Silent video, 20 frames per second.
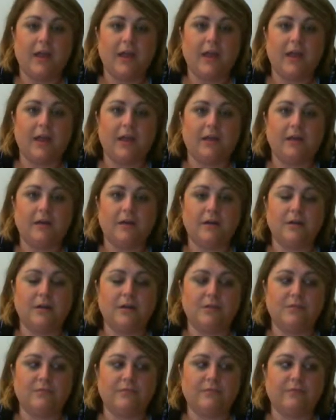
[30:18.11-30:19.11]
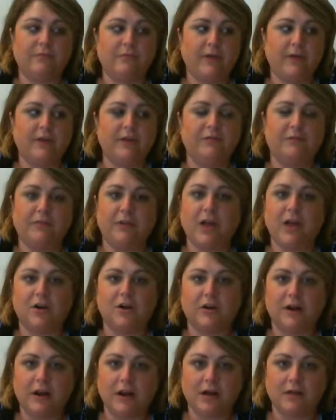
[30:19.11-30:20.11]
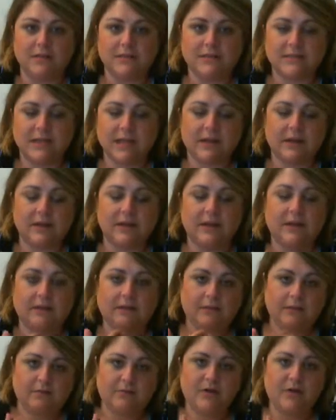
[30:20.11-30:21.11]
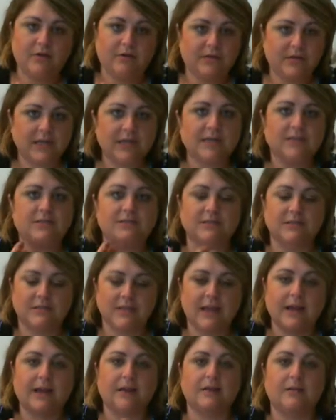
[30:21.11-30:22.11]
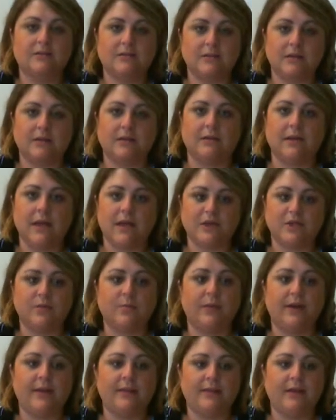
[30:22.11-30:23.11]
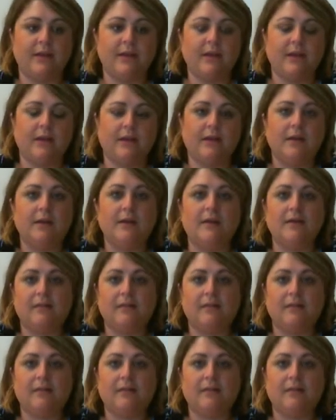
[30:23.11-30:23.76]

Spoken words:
and you feel it fluttering all of a sudden, and it takes you a second to catch your breath again,